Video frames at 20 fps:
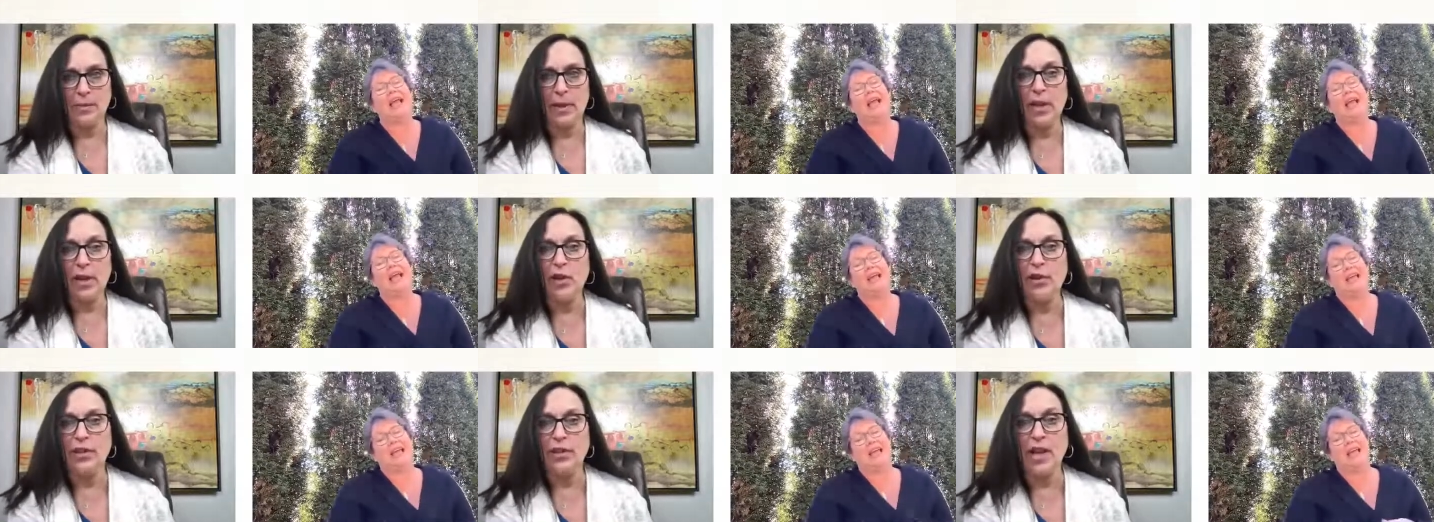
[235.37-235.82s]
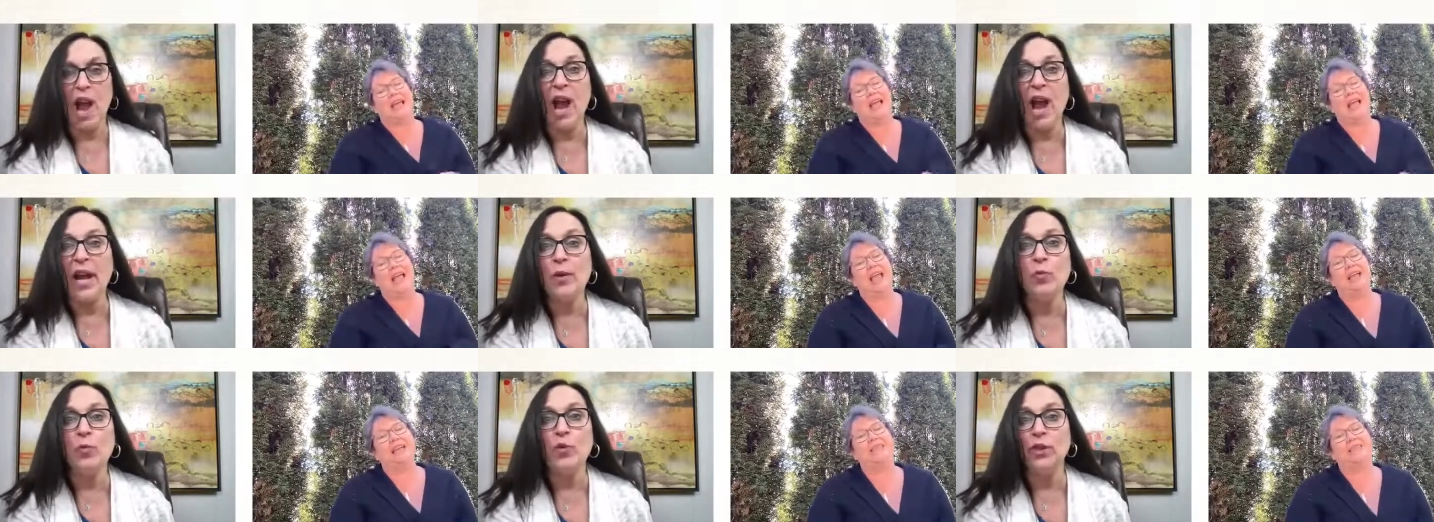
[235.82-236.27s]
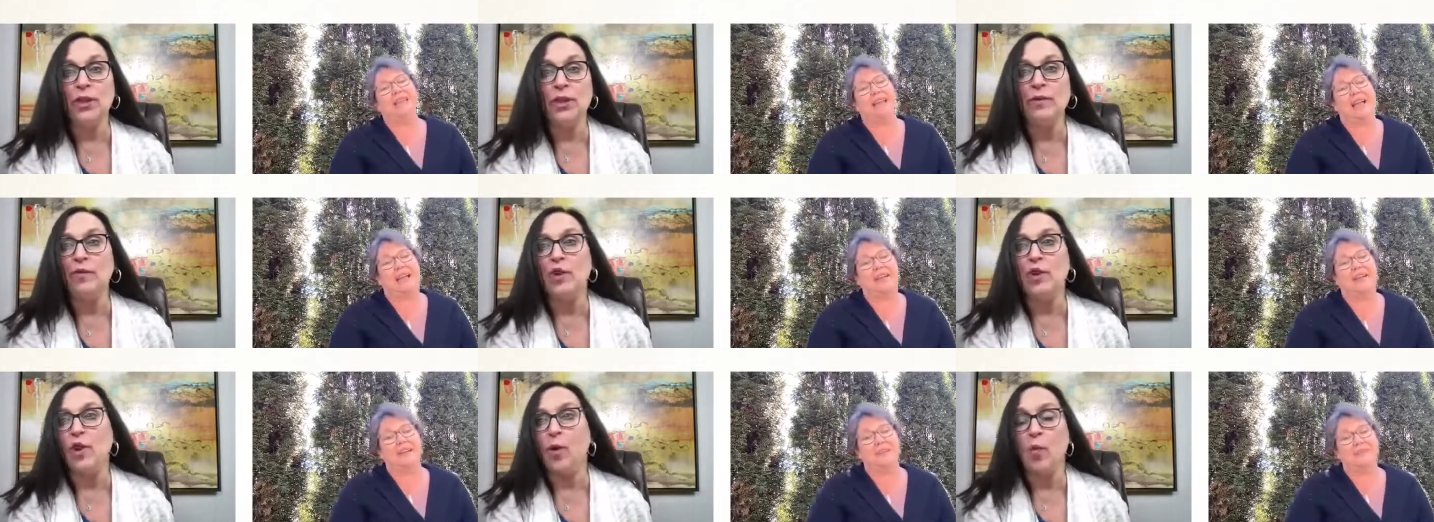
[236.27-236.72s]
Speaker 1: because I wouldn't
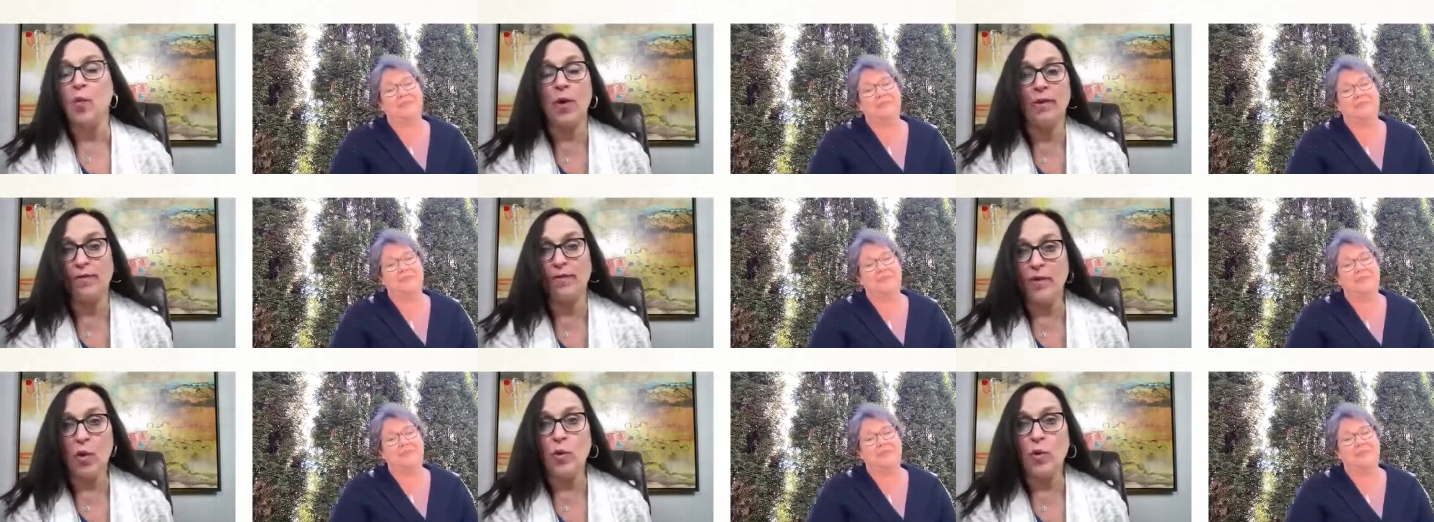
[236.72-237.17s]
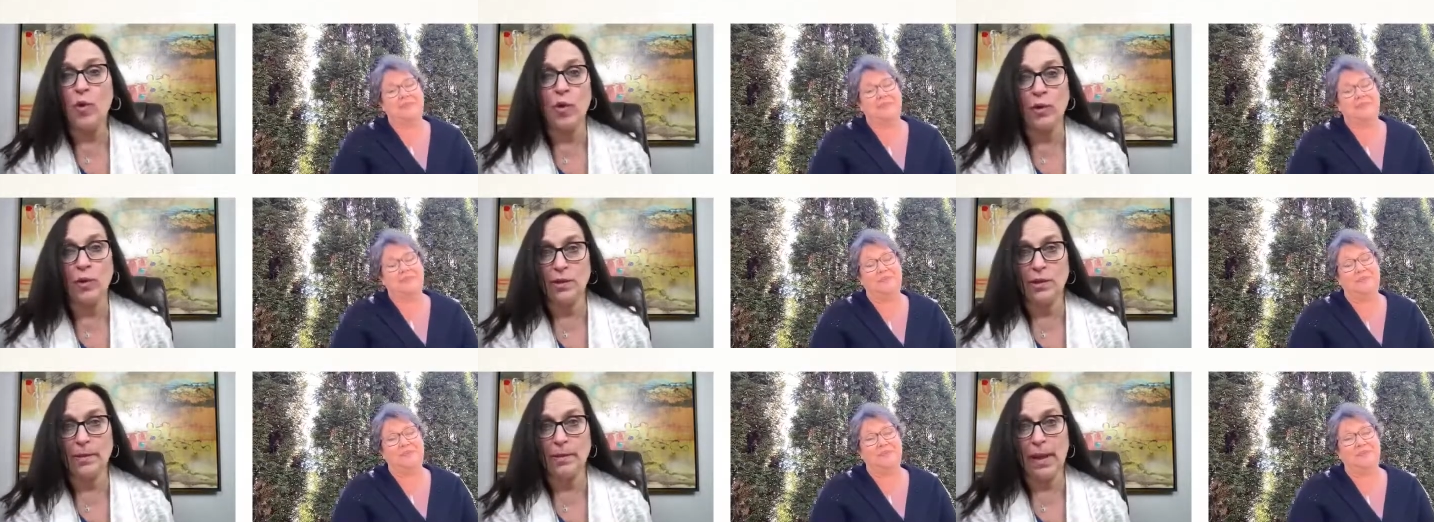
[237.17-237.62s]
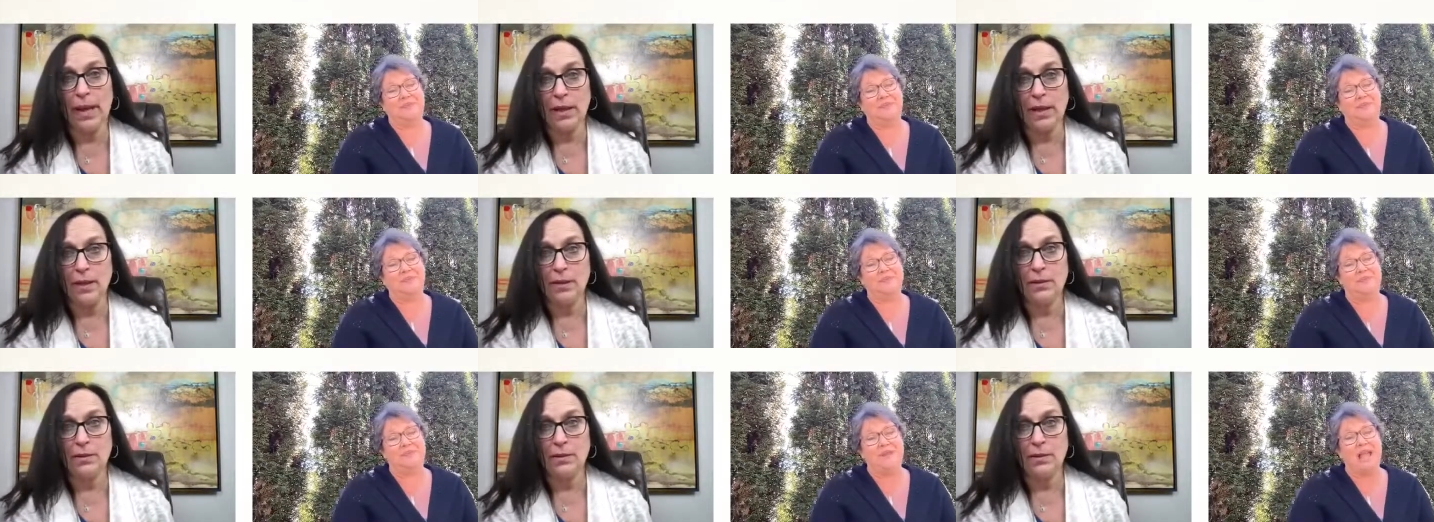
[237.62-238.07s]
even know what phone call to
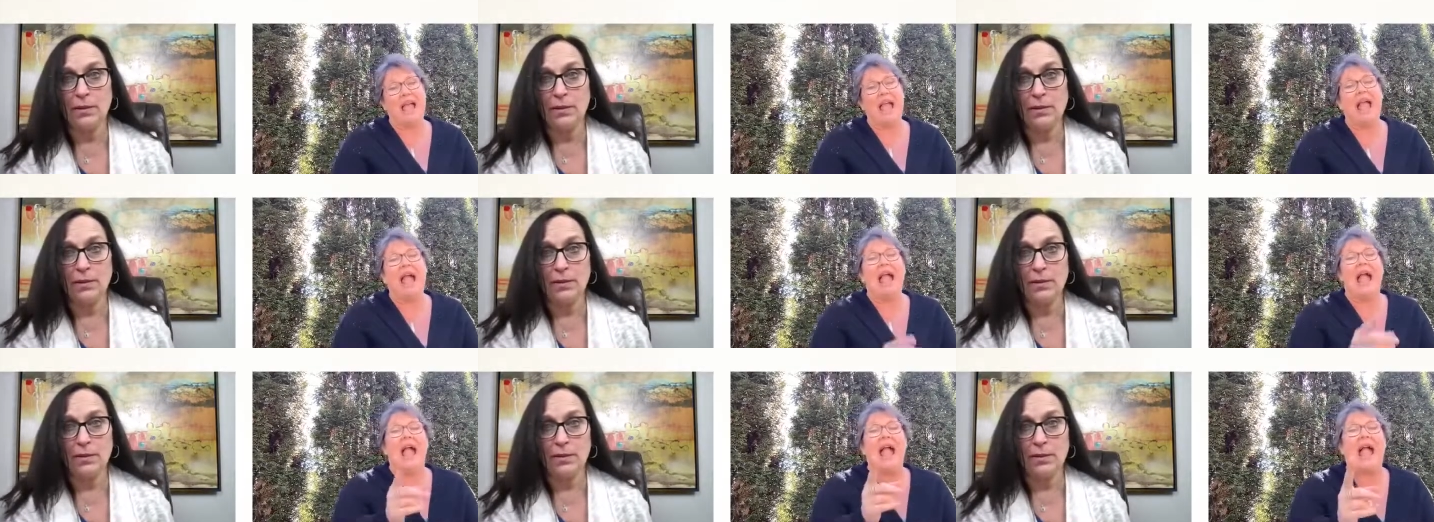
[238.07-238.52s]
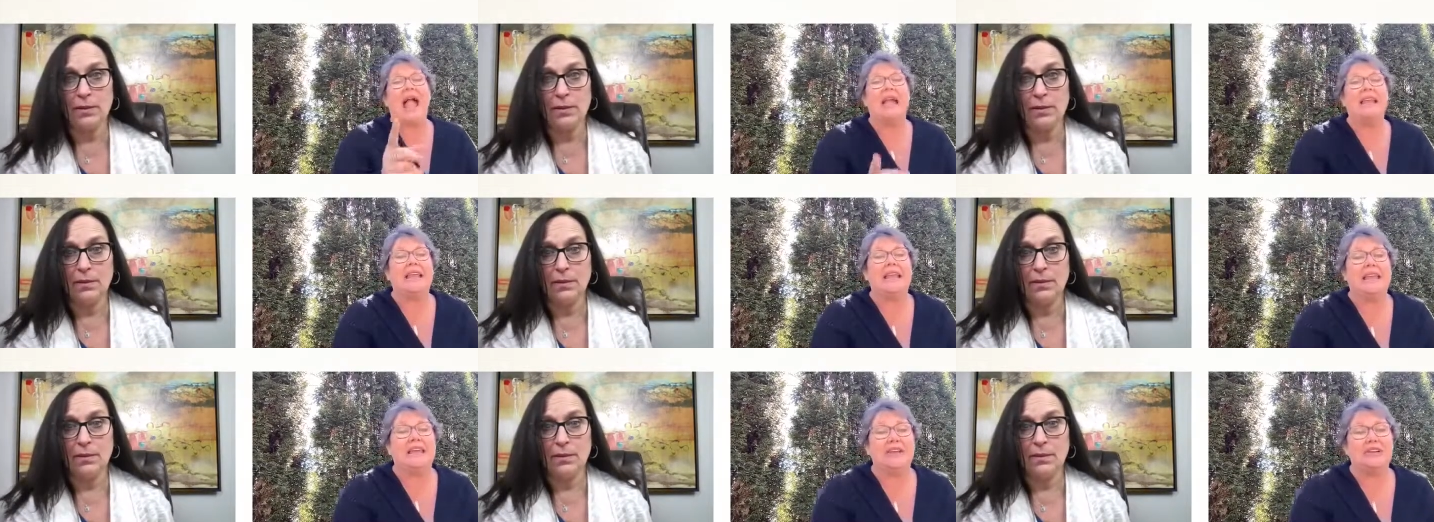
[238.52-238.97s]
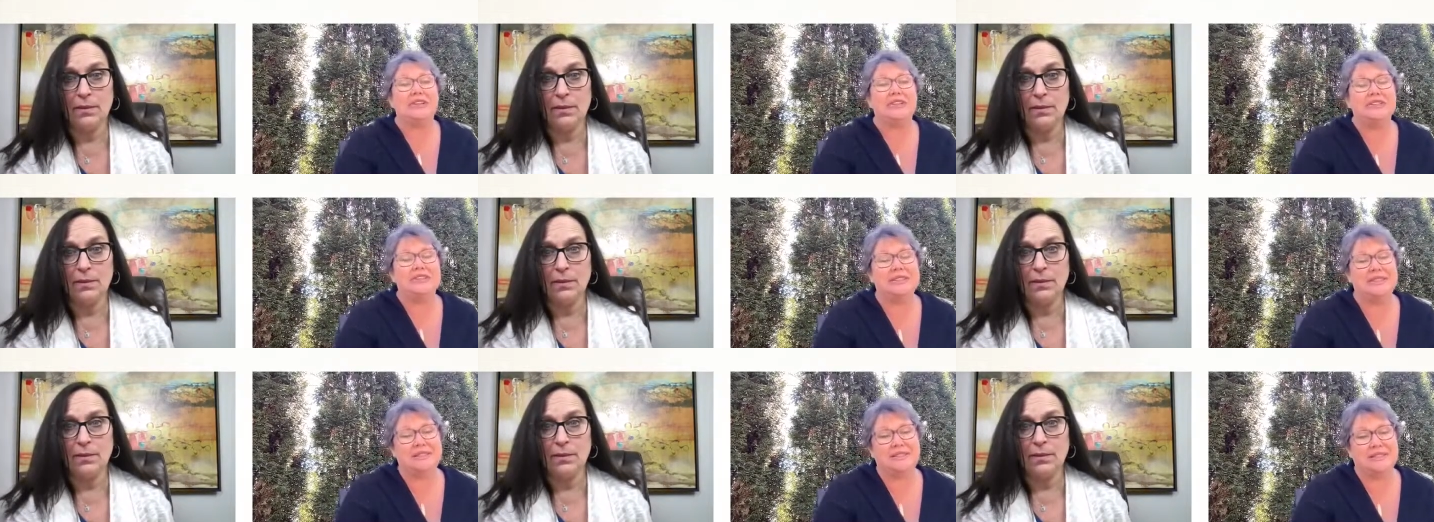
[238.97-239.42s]
make. And
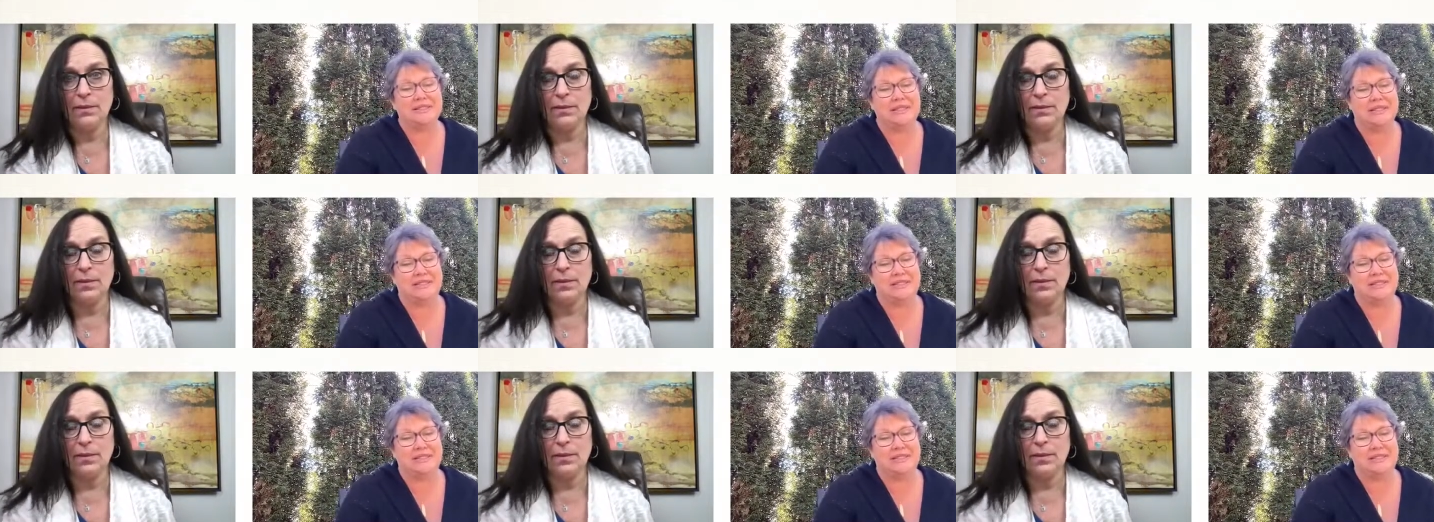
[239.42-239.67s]
here's the